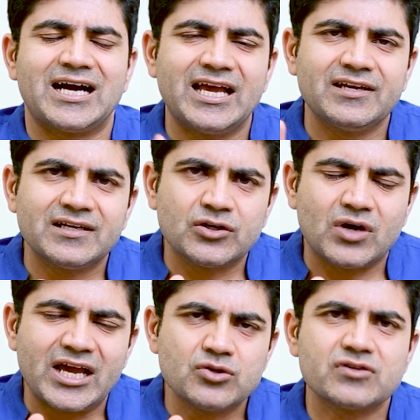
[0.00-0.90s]
I
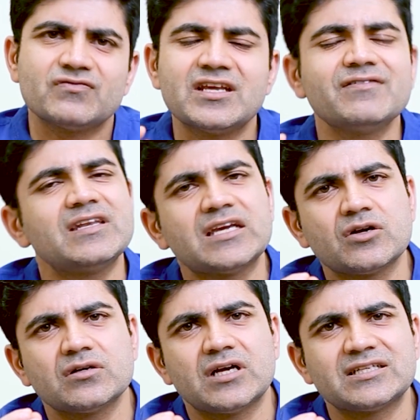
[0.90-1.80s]
use a very,
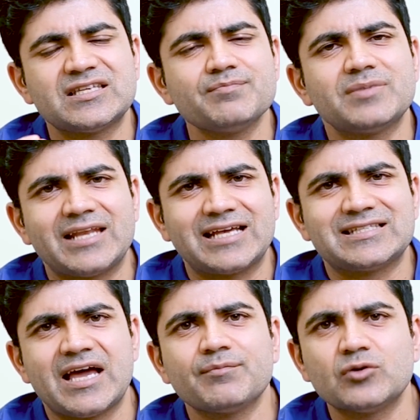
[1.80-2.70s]
very simple
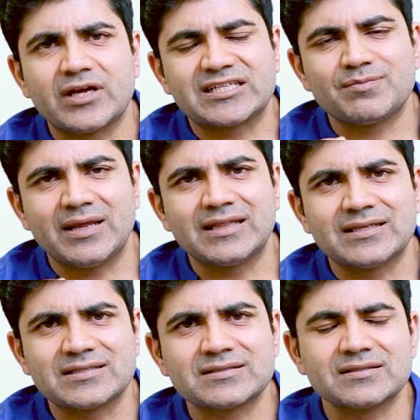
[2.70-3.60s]
example to explain
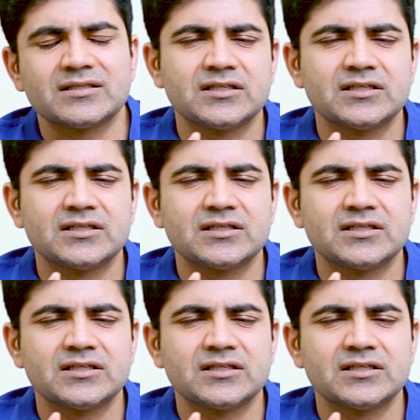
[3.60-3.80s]
this.